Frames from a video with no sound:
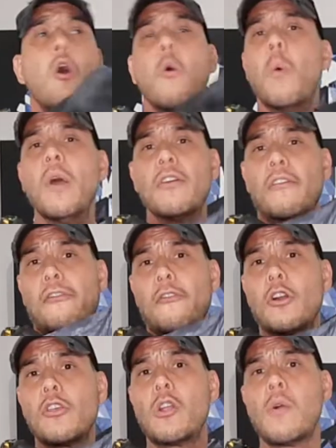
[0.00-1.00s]
When they're
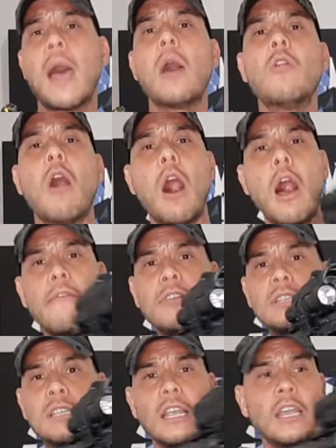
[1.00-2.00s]
further out,
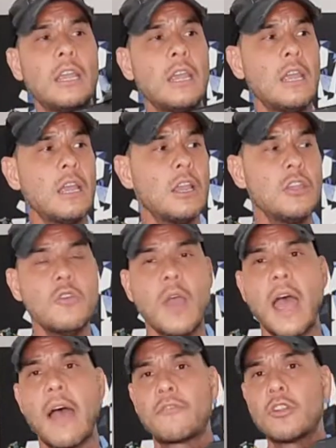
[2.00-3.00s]
obviously, you
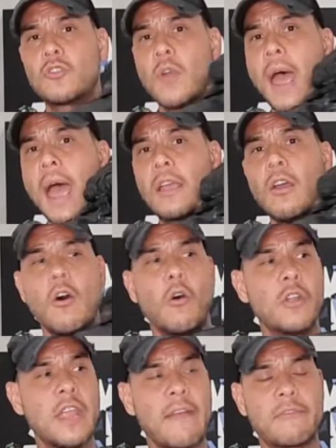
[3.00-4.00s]
have to track
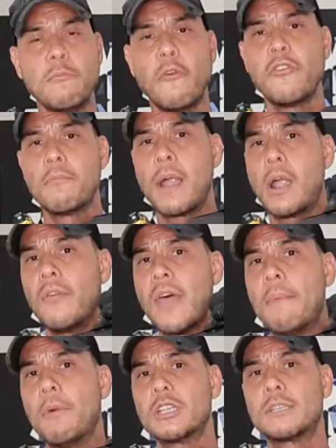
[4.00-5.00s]
or you have to move your barrel
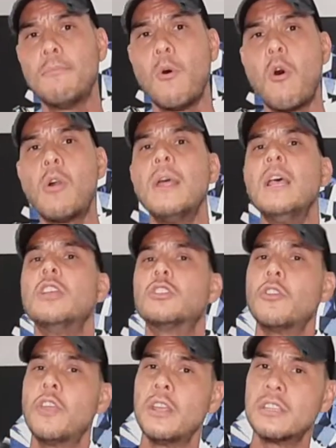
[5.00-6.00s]
that much more. So
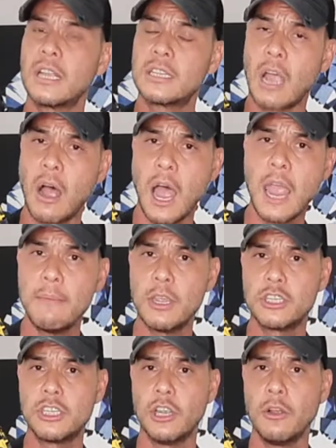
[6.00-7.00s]
there's a time
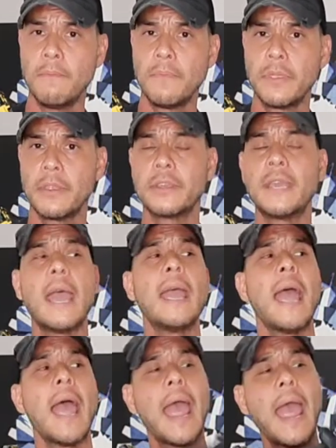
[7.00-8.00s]
issue, okay,
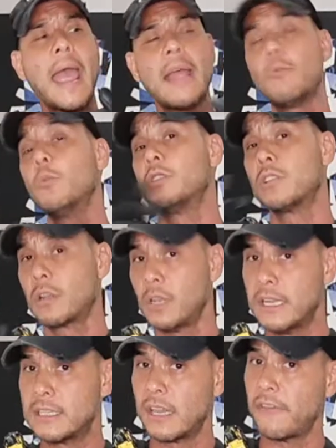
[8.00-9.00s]
which is at
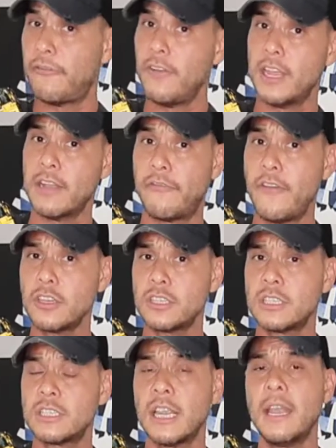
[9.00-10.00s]
least
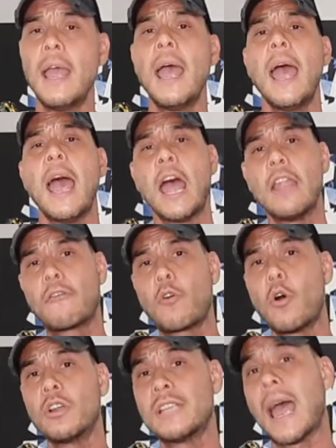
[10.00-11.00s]
inefficiency, and of
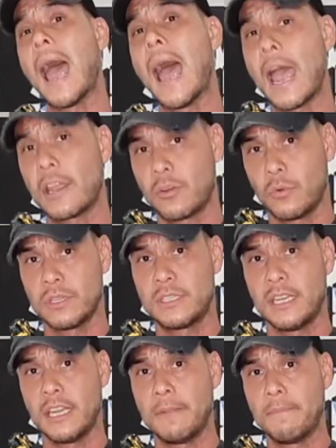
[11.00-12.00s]
course,
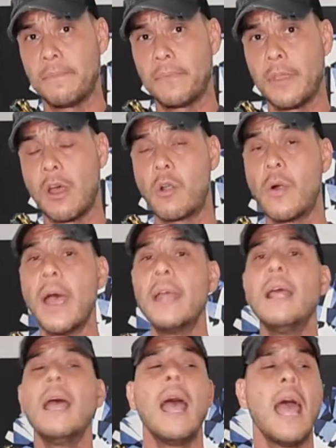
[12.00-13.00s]
accuracy. All right?
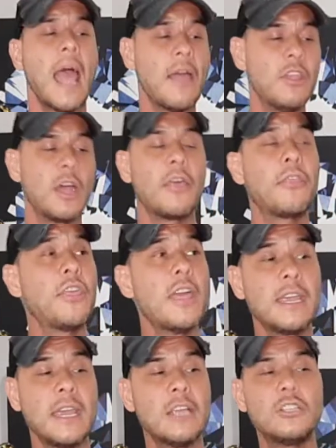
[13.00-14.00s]
And the other
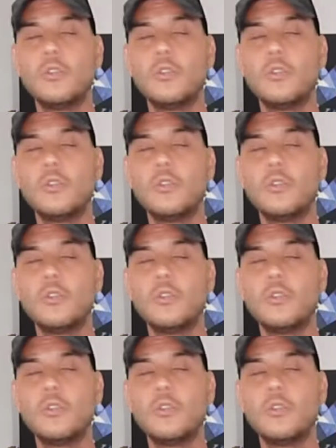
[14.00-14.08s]
thing is,